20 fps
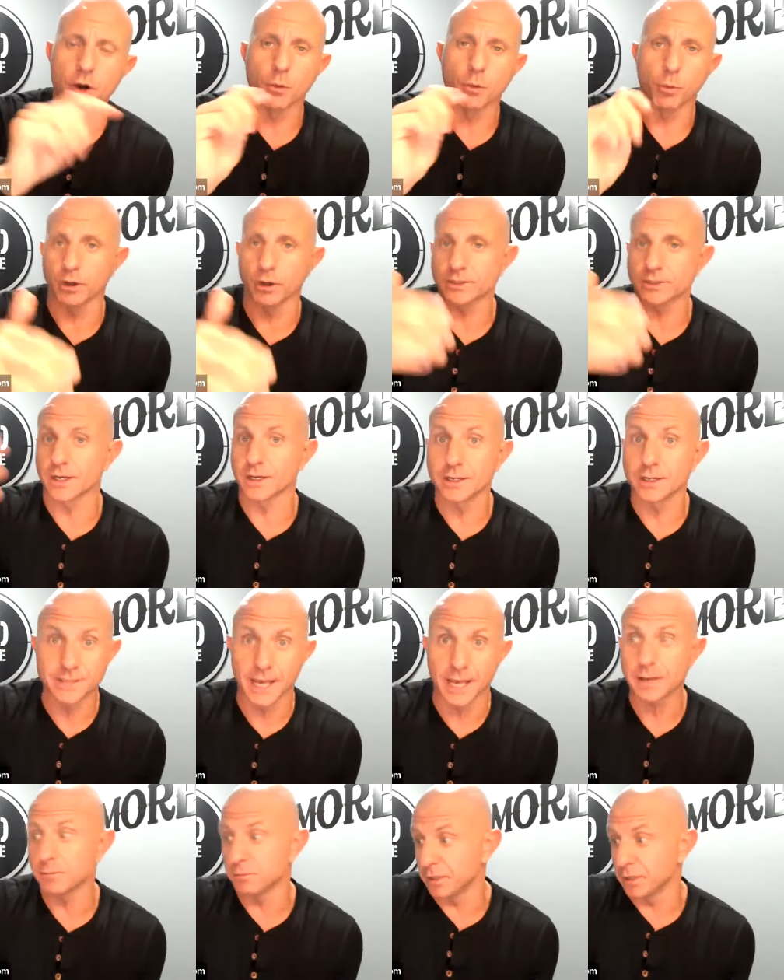Well, it's going to
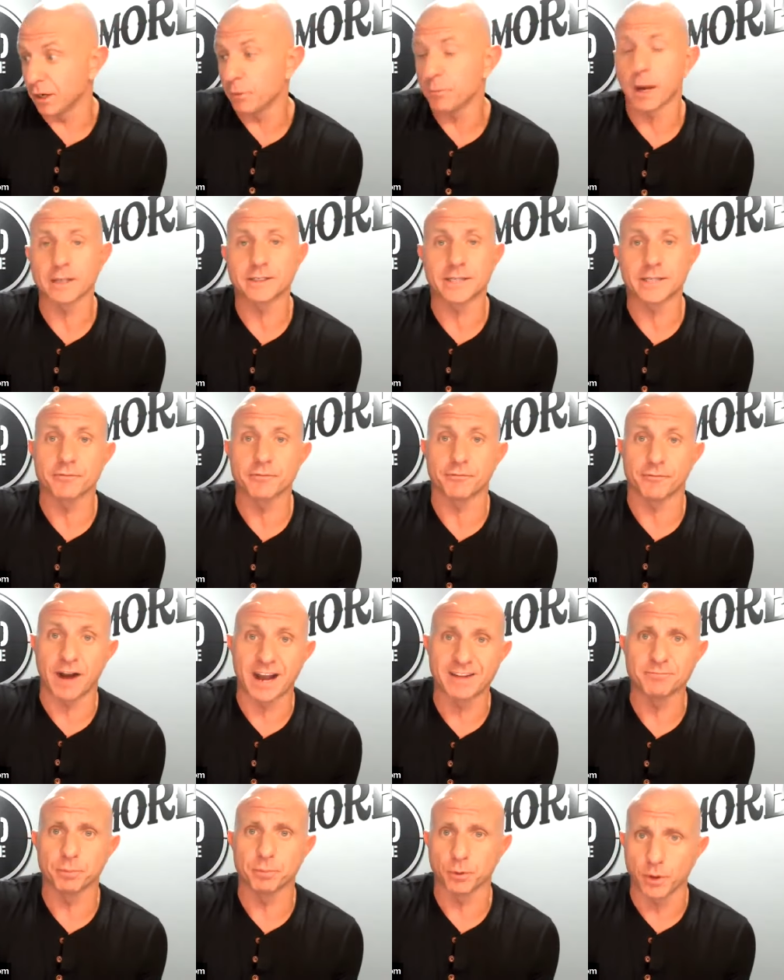take, you know, might take
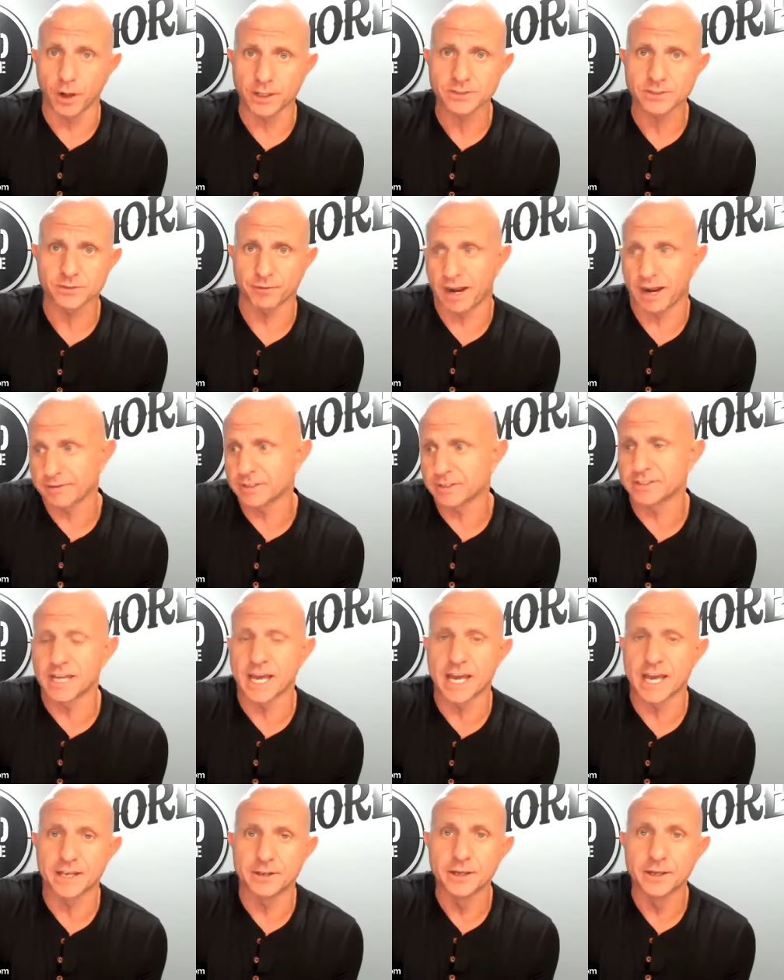five plus five to
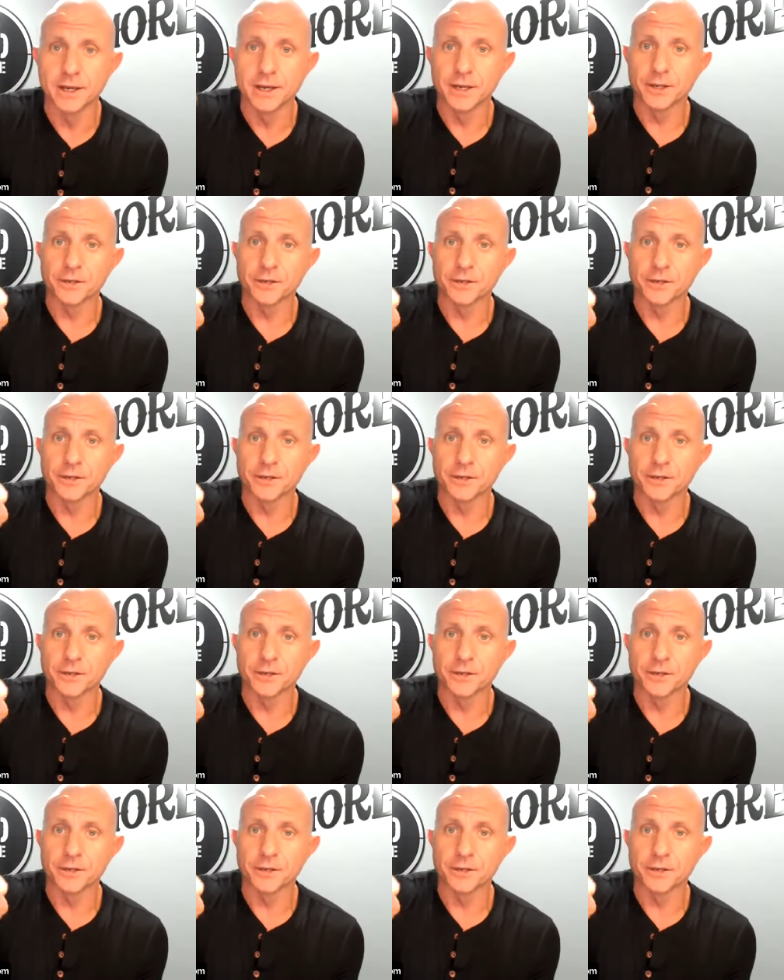10,